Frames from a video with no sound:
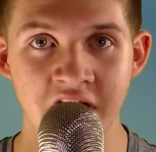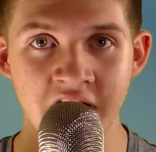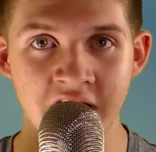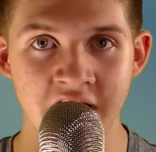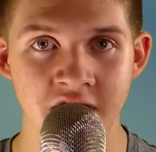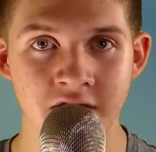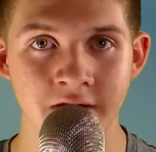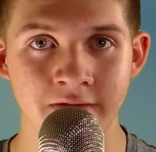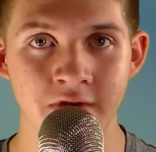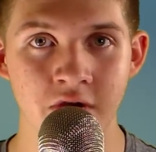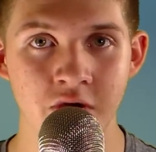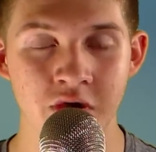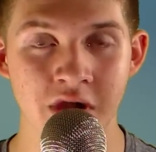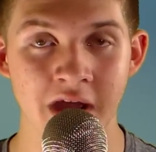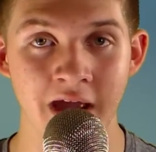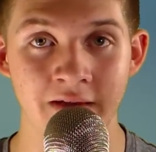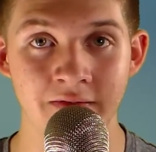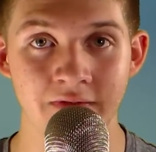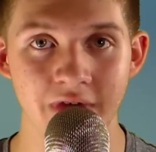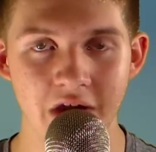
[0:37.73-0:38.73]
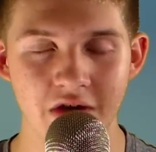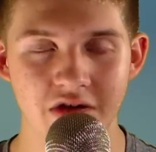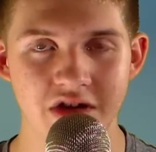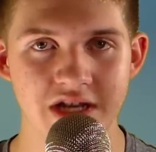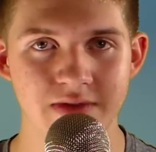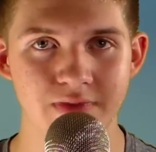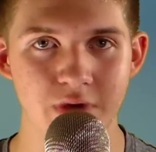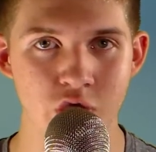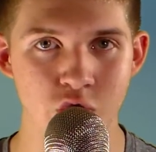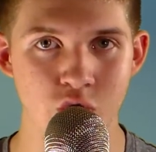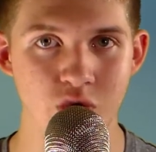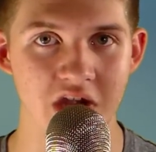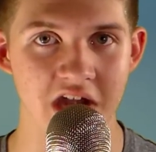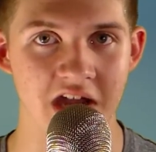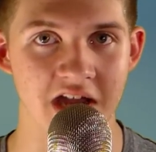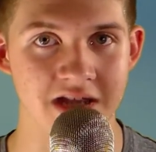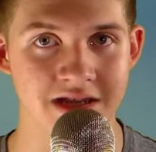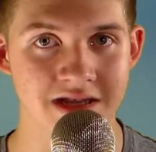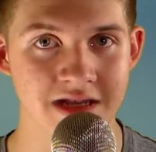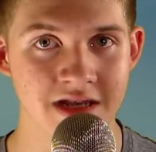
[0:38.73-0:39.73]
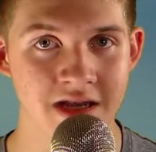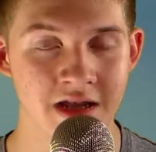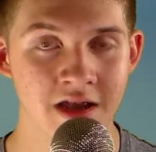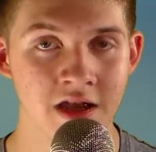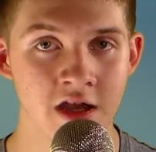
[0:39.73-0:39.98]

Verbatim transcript: interviewing a very special guest.